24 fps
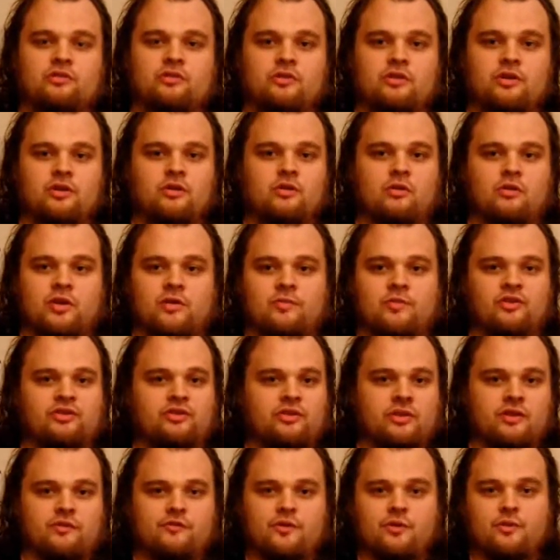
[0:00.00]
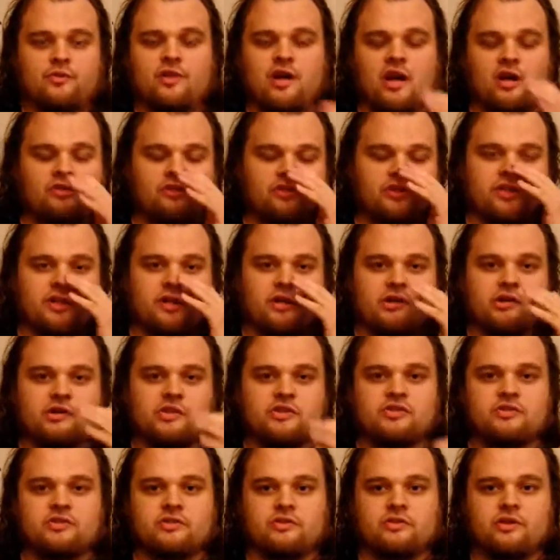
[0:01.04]
So you're only missing a few thousand
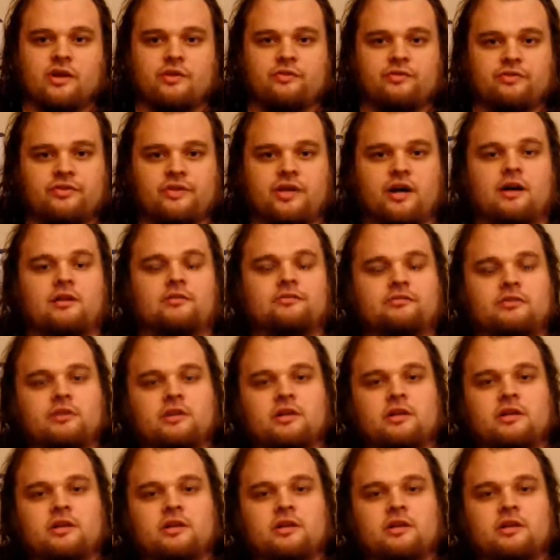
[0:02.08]
years of stuff,